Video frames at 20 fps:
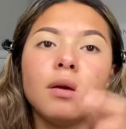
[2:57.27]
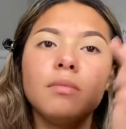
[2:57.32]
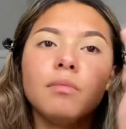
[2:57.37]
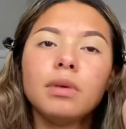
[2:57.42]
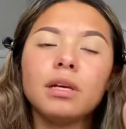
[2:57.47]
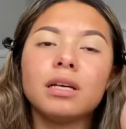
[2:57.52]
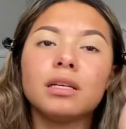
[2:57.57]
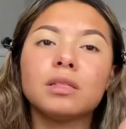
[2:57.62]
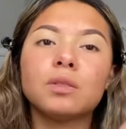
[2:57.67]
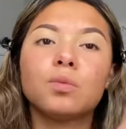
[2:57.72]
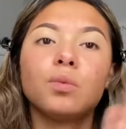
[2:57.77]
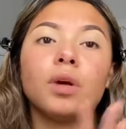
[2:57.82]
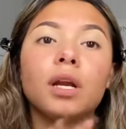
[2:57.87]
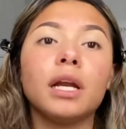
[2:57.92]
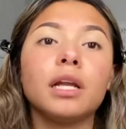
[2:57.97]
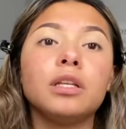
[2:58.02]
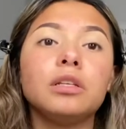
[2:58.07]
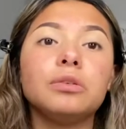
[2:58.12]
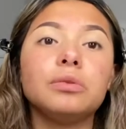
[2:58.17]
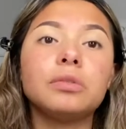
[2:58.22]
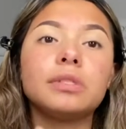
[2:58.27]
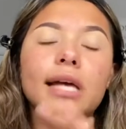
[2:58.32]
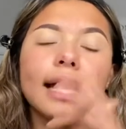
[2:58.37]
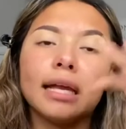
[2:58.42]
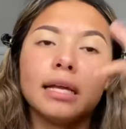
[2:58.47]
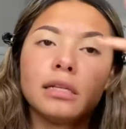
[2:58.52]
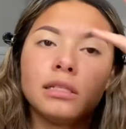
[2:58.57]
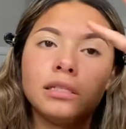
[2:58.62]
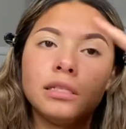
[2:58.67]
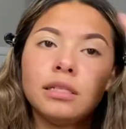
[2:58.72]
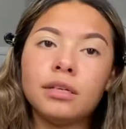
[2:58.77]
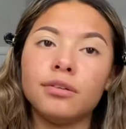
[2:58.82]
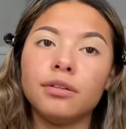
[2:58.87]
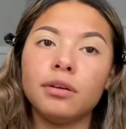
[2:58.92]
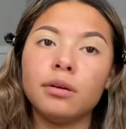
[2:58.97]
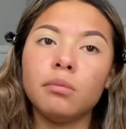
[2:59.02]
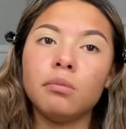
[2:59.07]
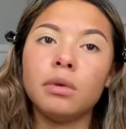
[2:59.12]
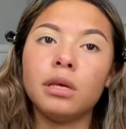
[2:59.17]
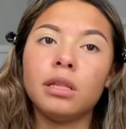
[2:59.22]
because what I do is I conceal
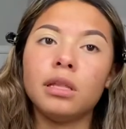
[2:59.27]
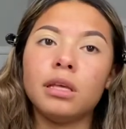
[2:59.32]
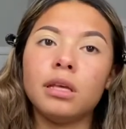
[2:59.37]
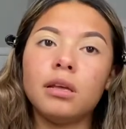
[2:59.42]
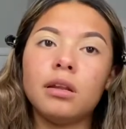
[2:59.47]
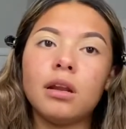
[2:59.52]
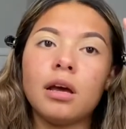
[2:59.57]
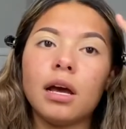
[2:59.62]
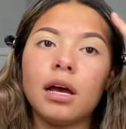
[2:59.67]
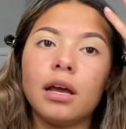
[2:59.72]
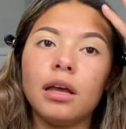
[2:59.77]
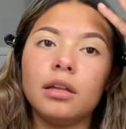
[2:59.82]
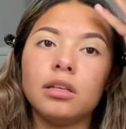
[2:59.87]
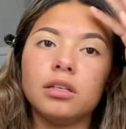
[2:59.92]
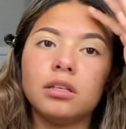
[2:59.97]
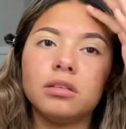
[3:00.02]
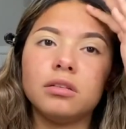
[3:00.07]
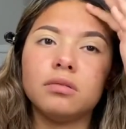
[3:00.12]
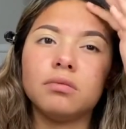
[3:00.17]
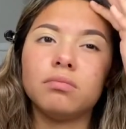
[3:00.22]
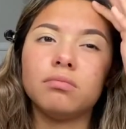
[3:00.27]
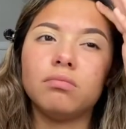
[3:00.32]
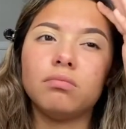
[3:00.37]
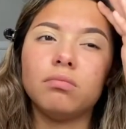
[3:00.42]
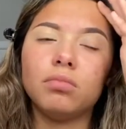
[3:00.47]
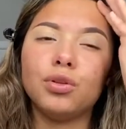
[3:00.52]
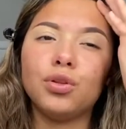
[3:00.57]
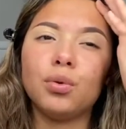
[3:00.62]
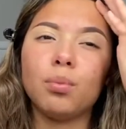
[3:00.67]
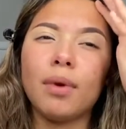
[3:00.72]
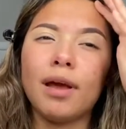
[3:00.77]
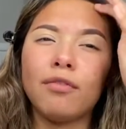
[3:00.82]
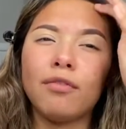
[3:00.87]
them and then I just do my